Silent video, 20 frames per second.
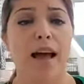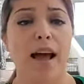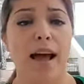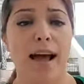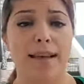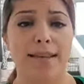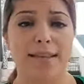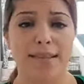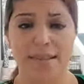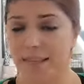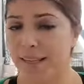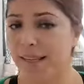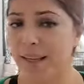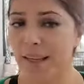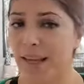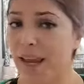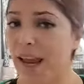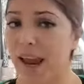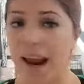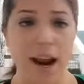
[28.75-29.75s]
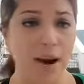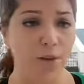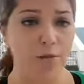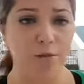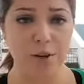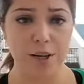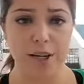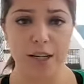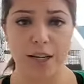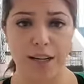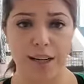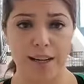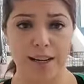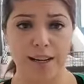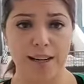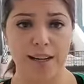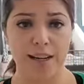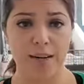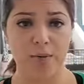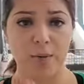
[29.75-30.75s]
I see it every
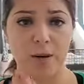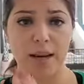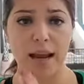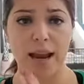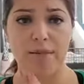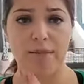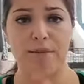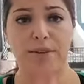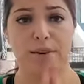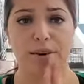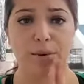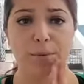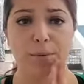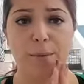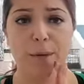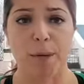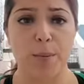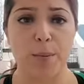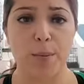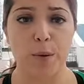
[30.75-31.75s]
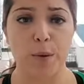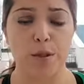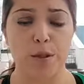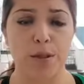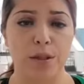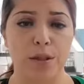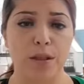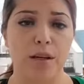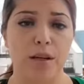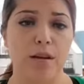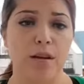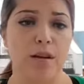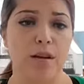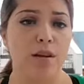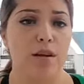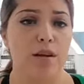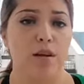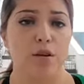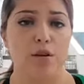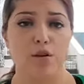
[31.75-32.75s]
year whenever people
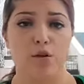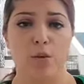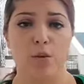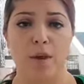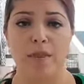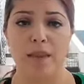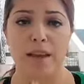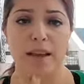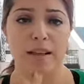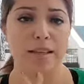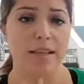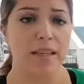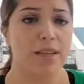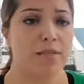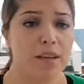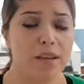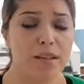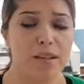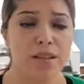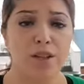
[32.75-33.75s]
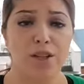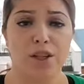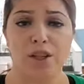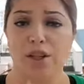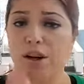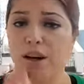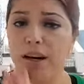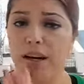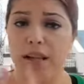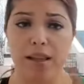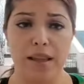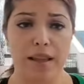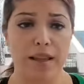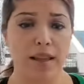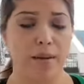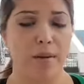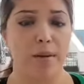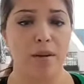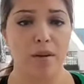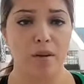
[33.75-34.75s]
do a Thanksgiving dinner or
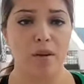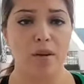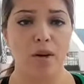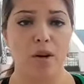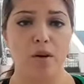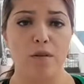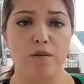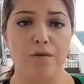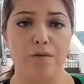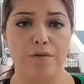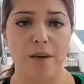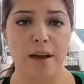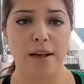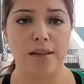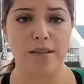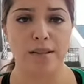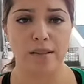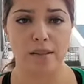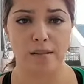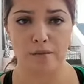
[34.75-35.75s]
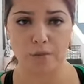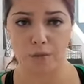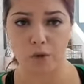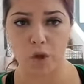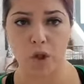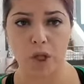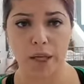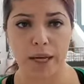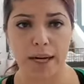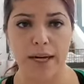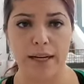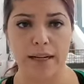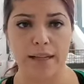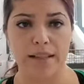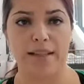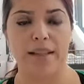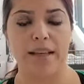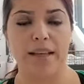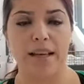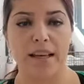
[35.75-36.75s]
anything, you know, festive
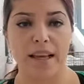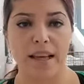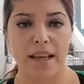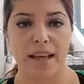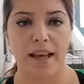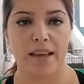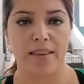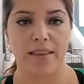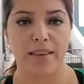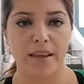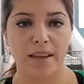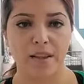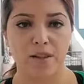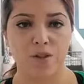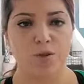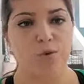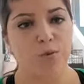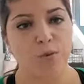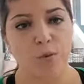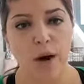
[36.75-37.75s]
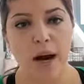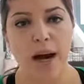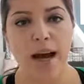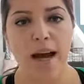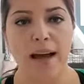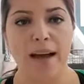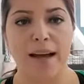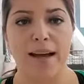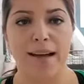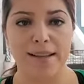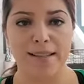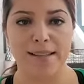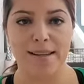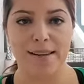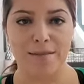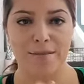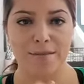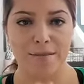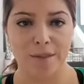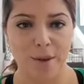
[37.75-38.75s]
related. And they try to
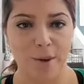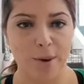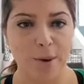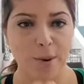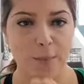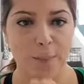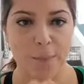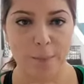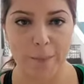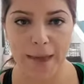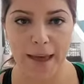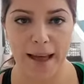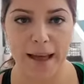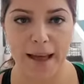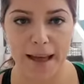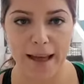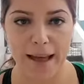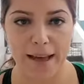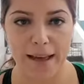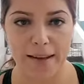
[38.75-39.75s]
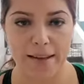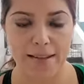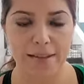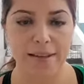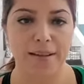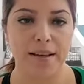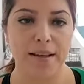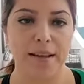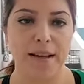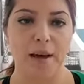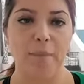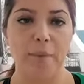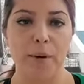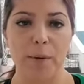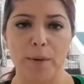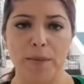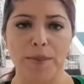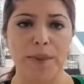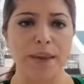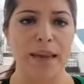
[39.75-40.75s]
feel bad about
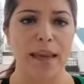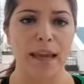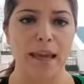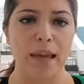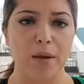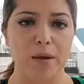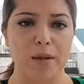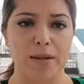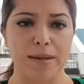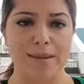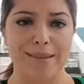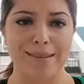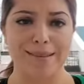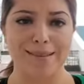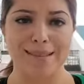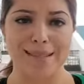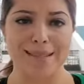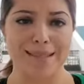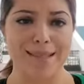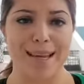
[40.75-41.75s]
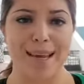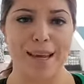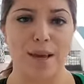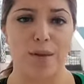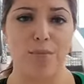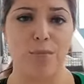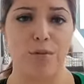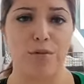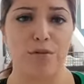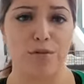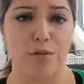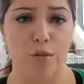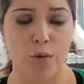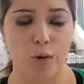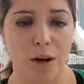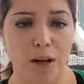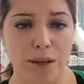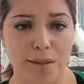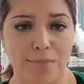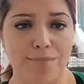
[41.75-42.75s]
what they ate the day
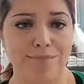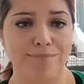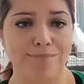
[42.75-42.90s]
before.